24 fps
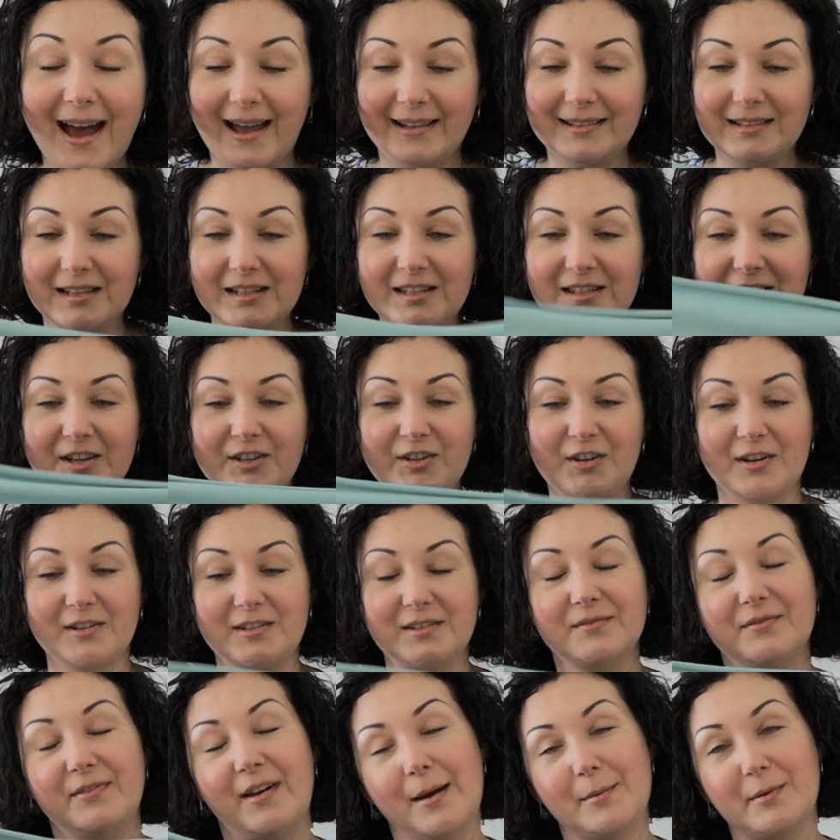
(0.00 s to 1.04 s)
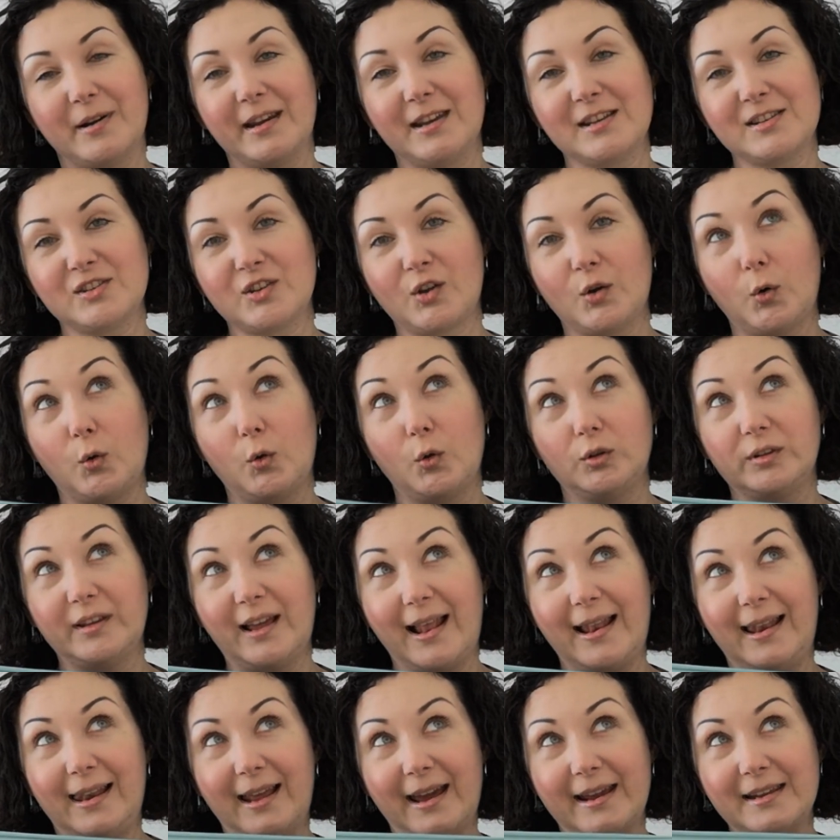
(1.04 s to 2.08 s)
And this t-shirt in fabric is called
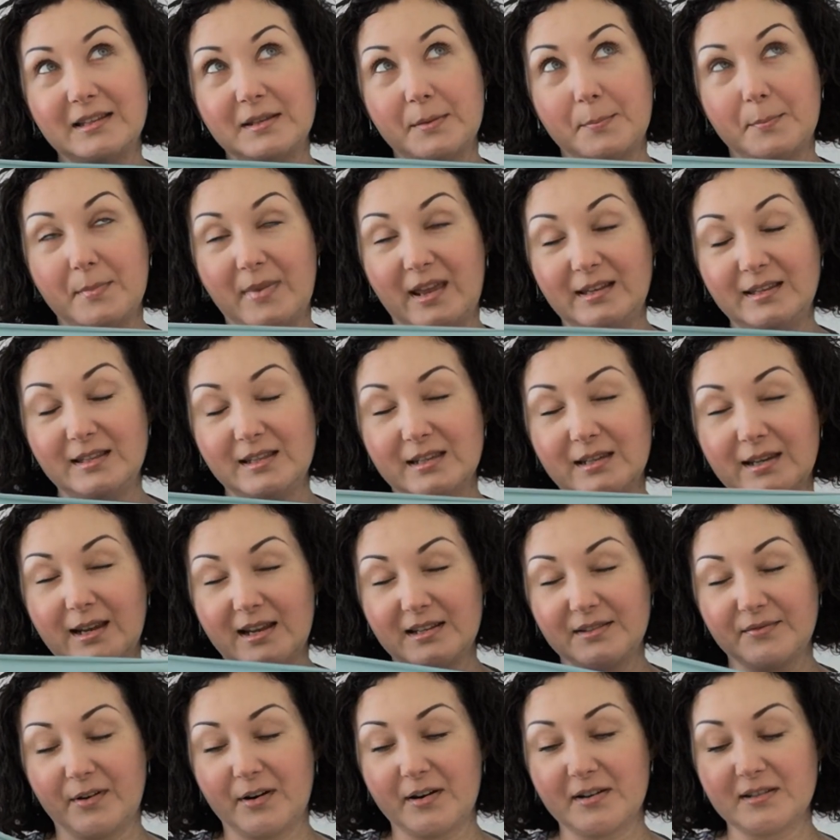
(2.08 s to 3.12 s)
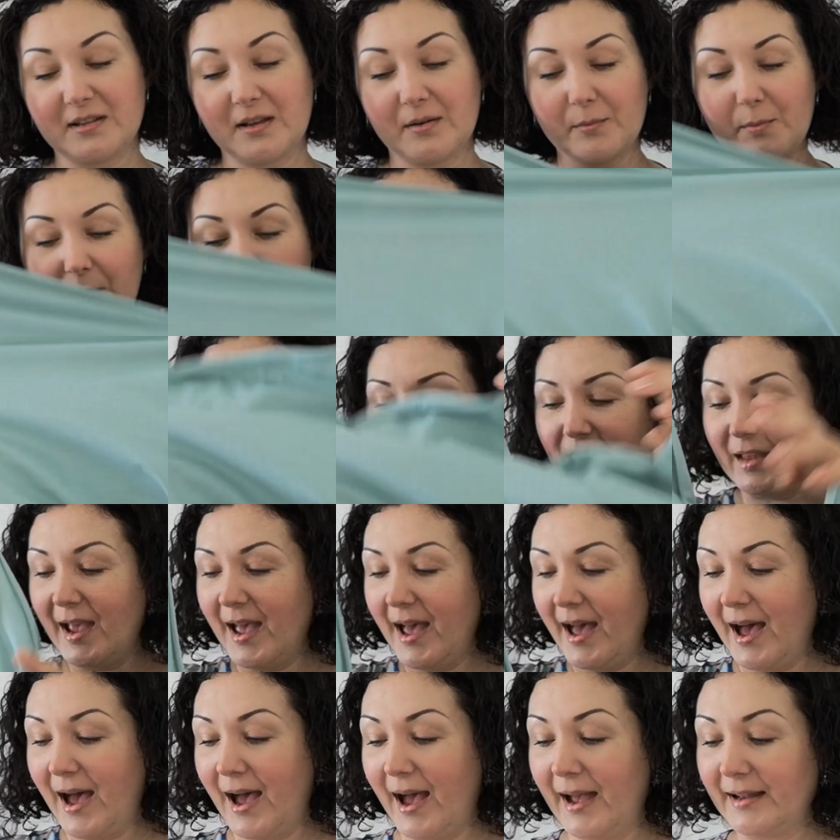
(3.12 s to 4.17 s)
Light Mint, as far as I remember.
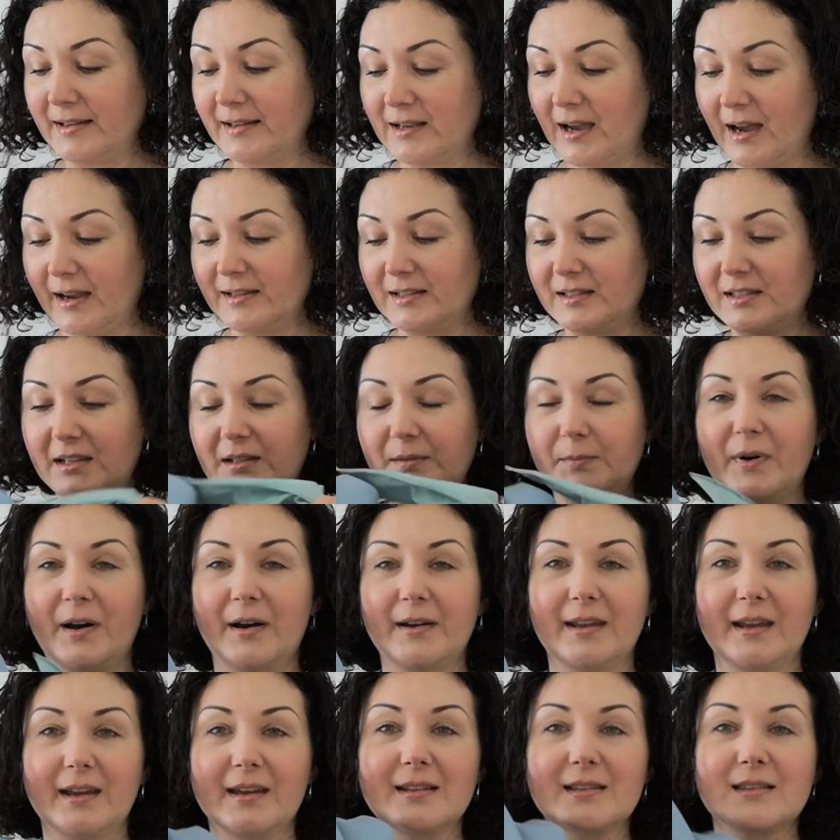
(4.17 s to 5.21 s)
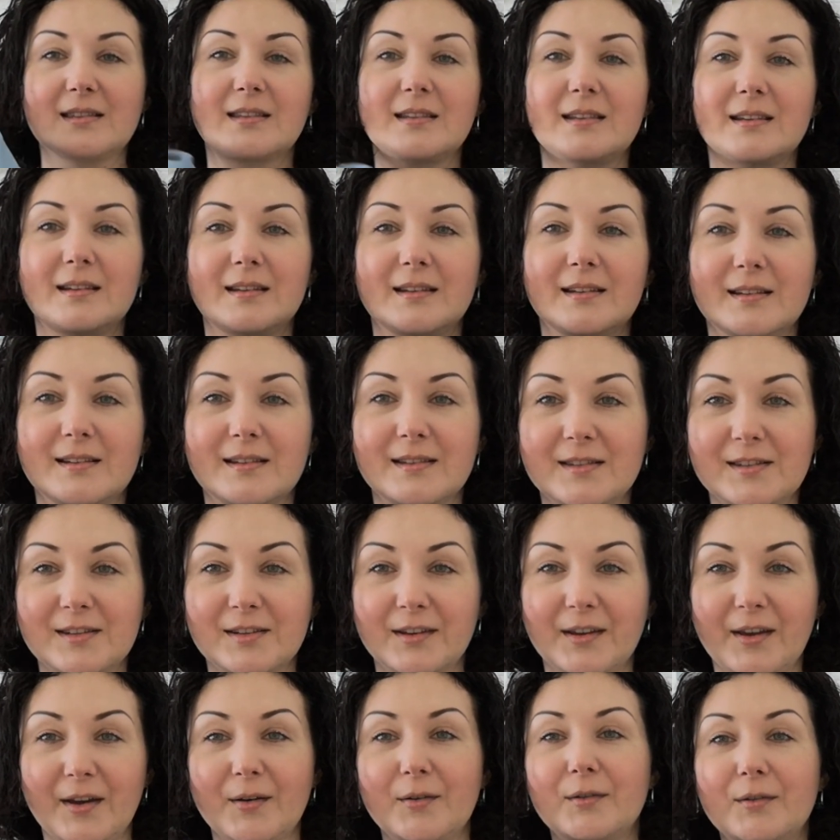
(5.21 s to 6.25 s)
And I did buy it
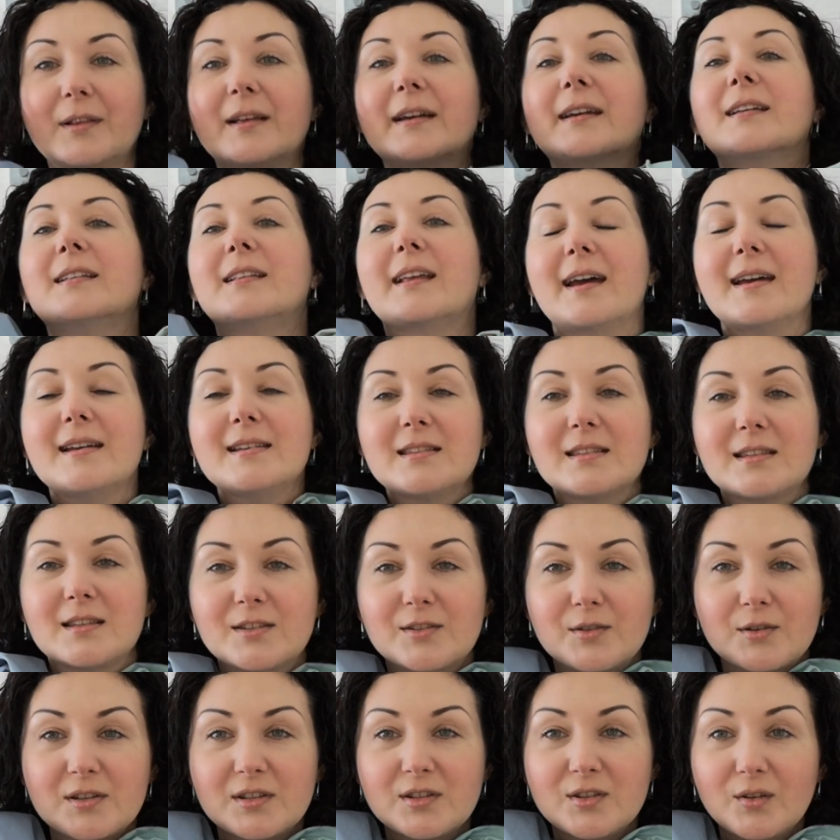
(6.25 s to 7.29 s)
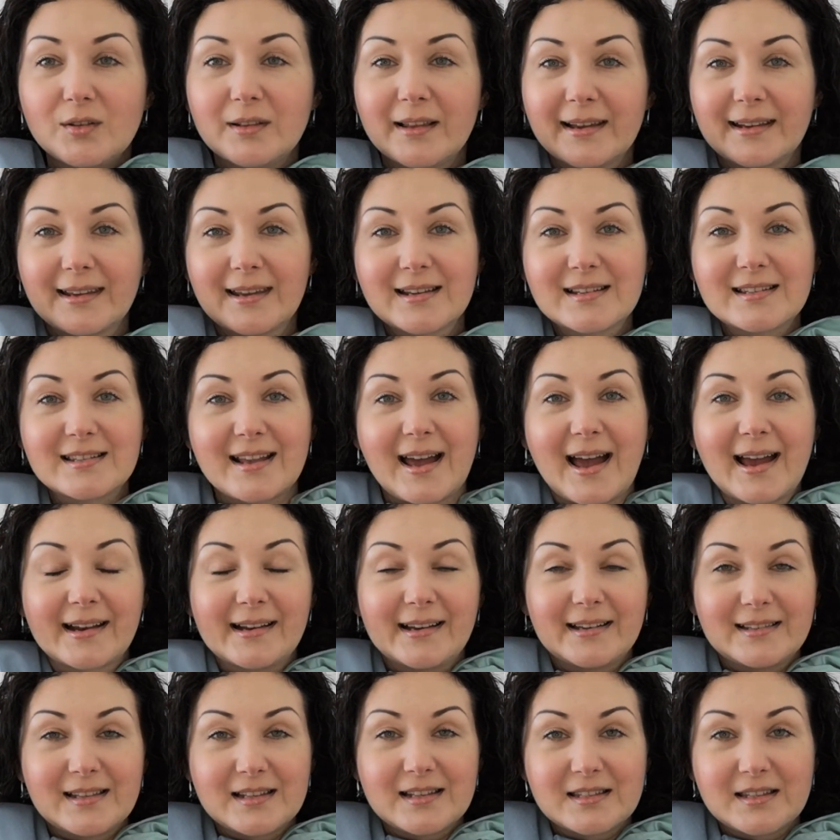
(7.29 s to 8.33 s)
to go like this. So it's not like
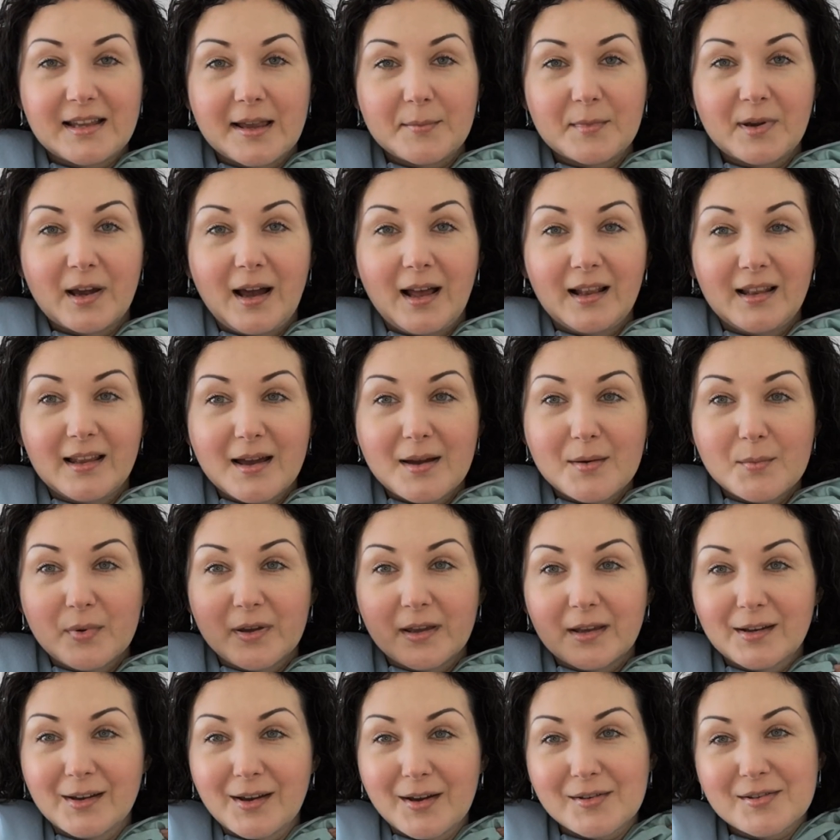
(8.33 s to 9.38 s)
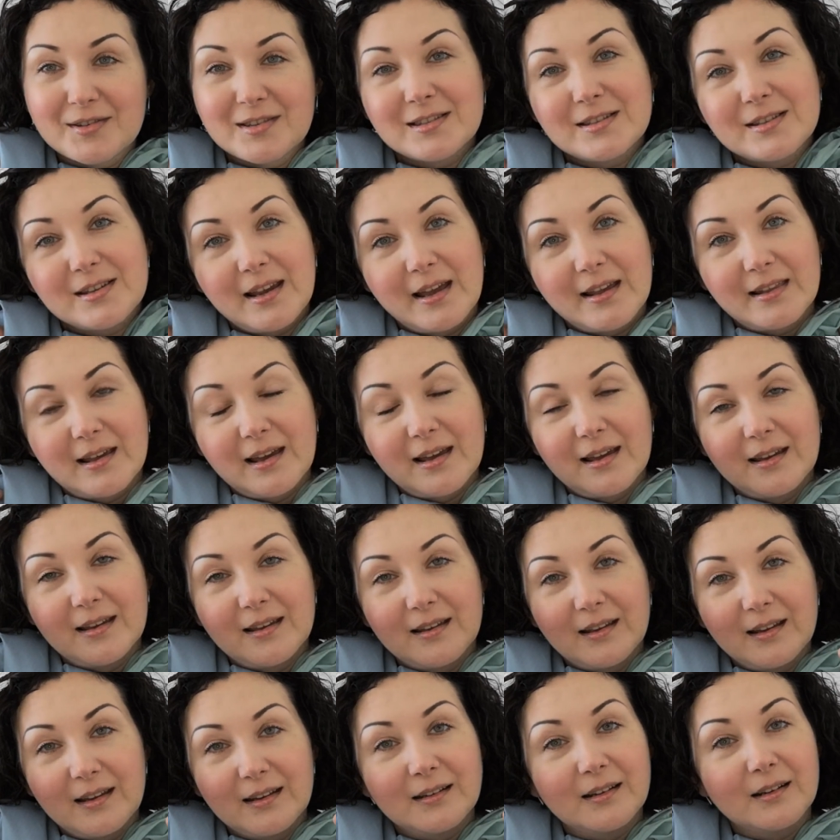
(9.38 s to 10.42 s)
exactly the same color, but it goes together
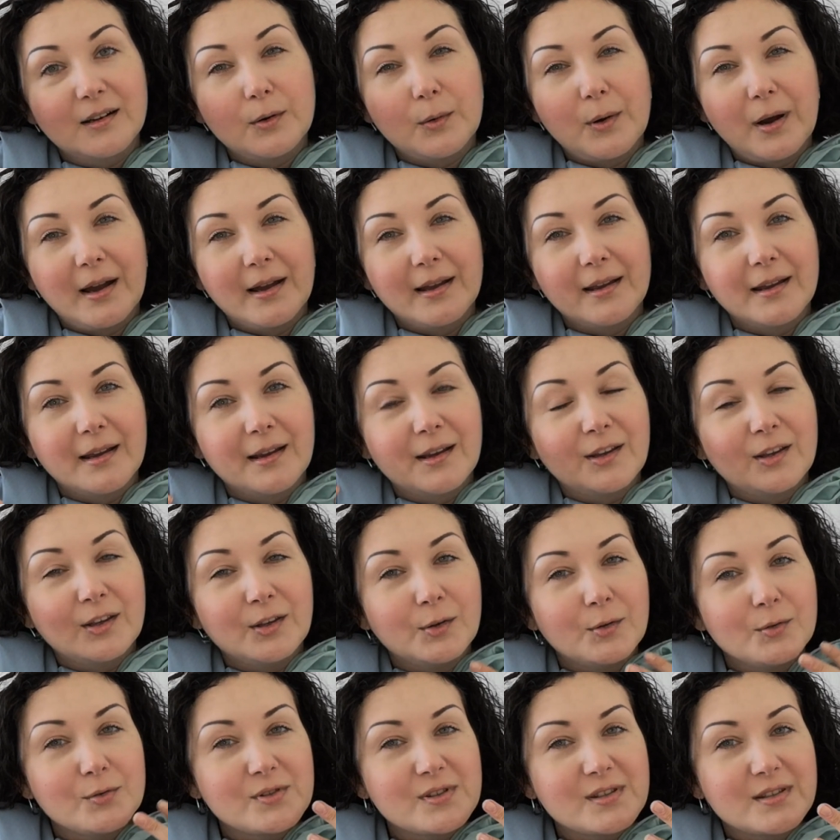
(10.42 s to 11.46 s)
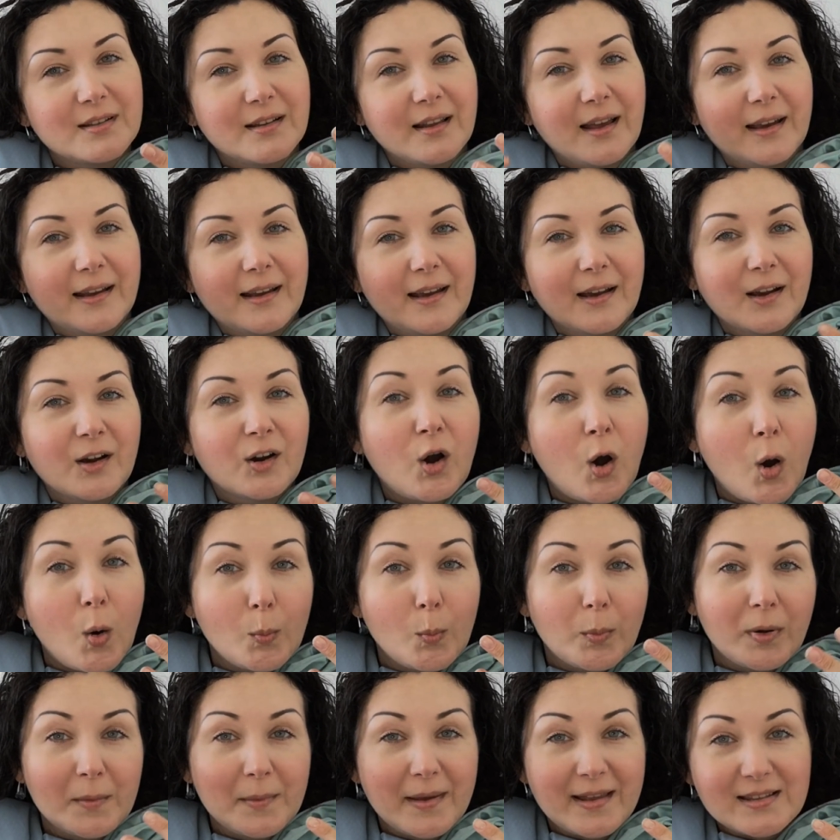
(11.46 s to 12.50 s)
in a quite a cute, like a
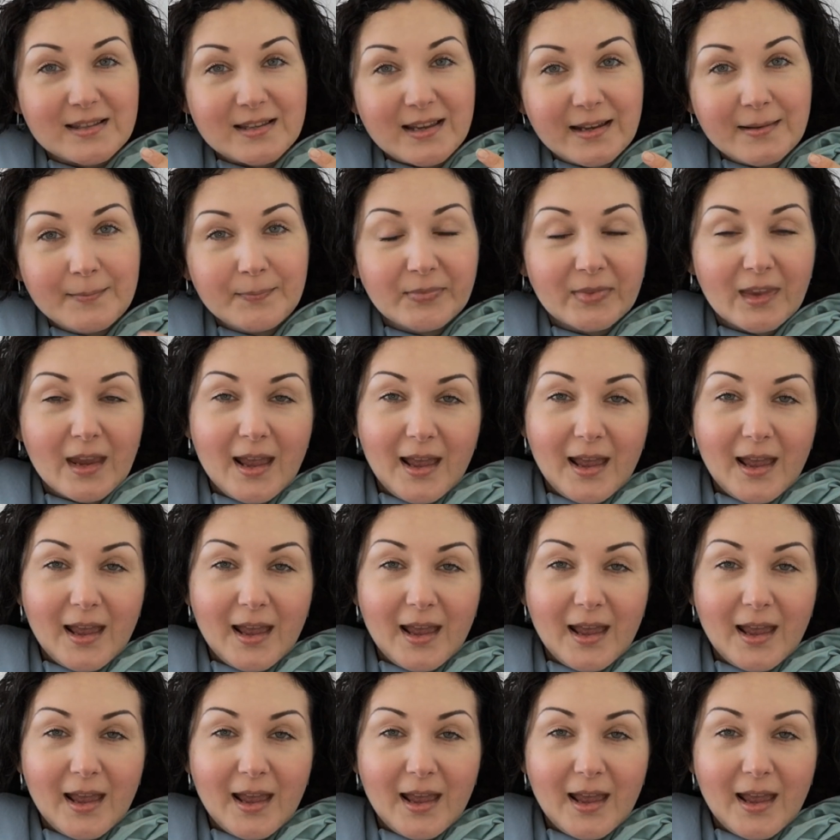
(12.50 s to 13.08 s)
complementing